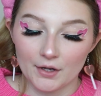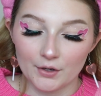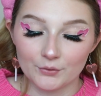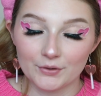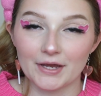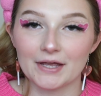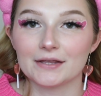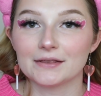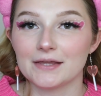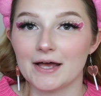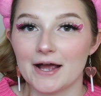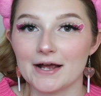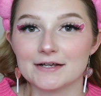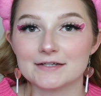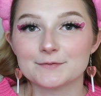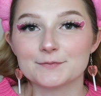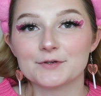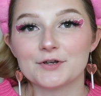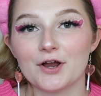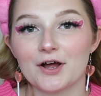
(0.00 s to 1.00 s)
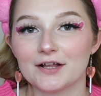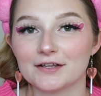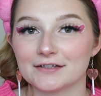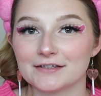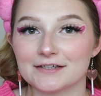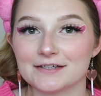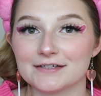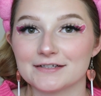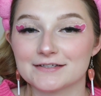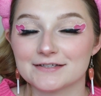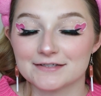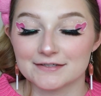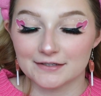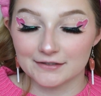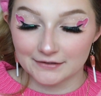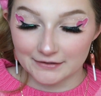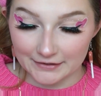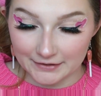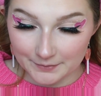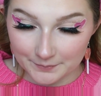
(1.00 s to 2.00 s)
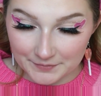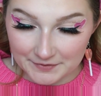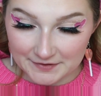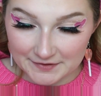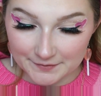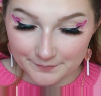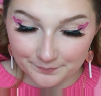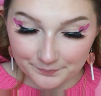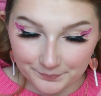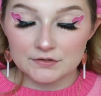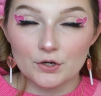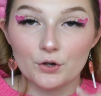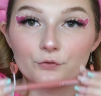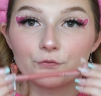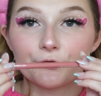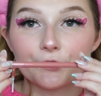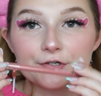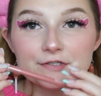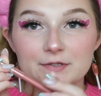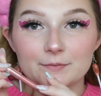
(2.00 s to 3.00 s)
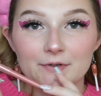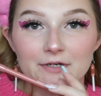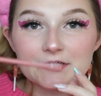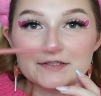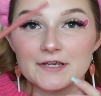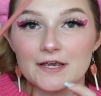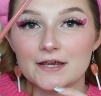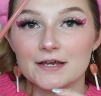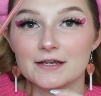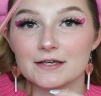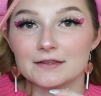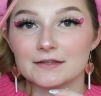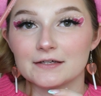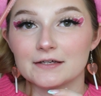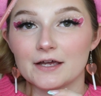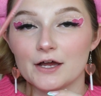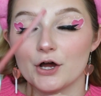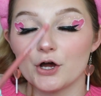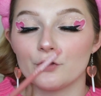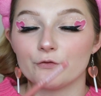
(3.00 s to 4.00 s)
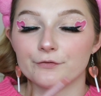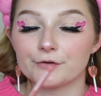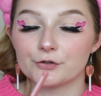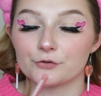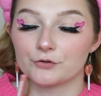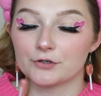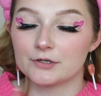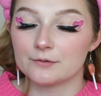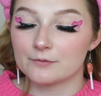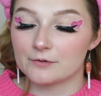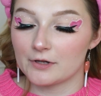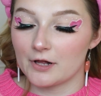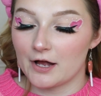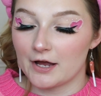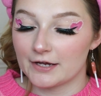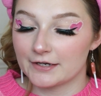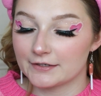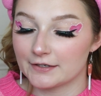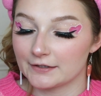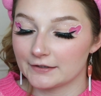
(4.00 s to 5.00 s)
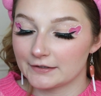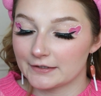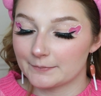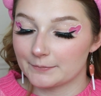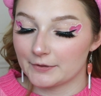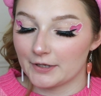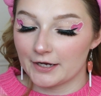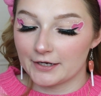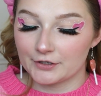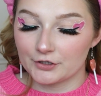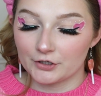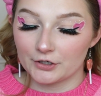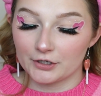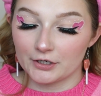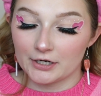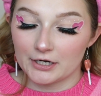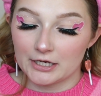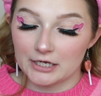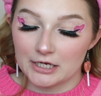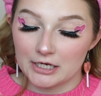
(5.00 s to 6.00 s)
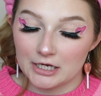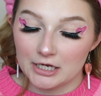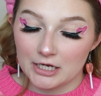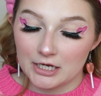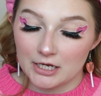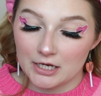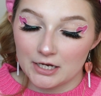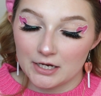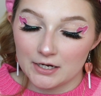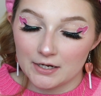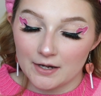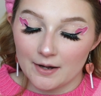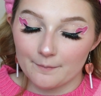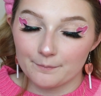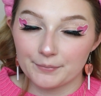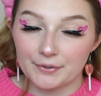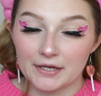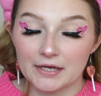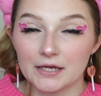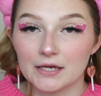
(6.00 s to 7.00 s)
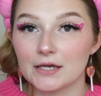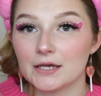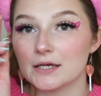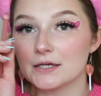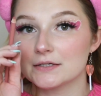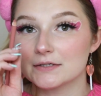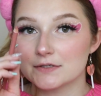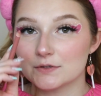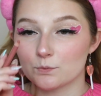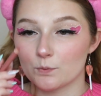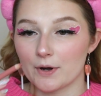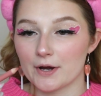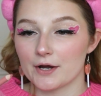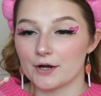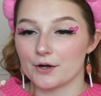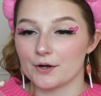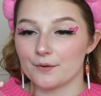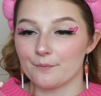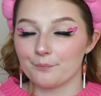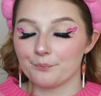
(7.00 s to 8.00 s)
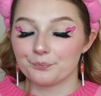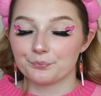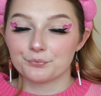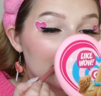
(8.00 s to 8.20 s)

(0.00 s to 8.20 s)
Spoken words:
Okay, last but not least, lips. So first I'm going to take the e.l.f. Cream Glide Lip Liner in Pinky Swear.